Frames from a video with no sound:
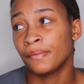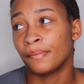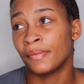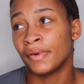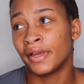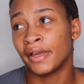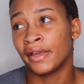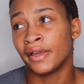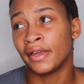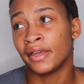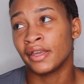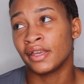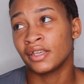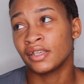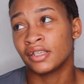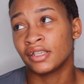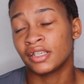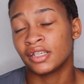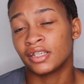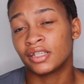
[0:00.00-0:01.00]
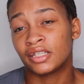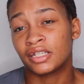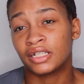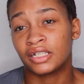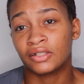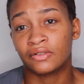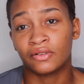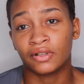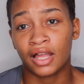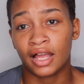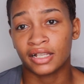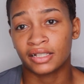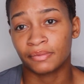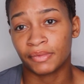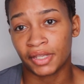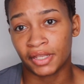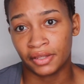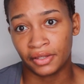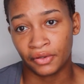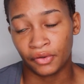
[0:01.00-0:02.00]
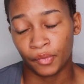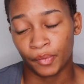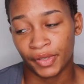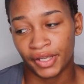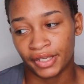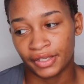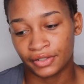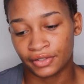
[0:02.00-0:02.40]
but at least it will last me a little bit.